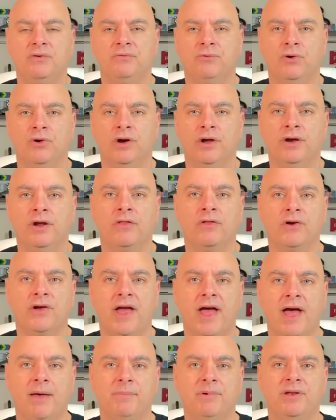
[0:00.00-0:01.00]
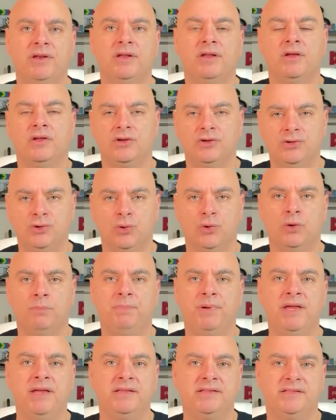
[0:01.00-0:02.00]
for another cabin during
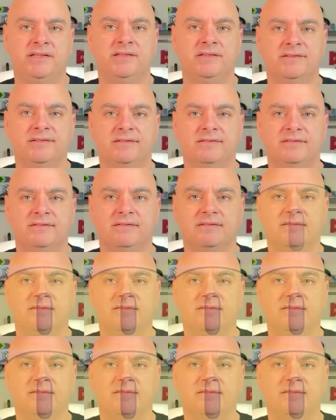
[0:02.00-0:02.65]
peak season.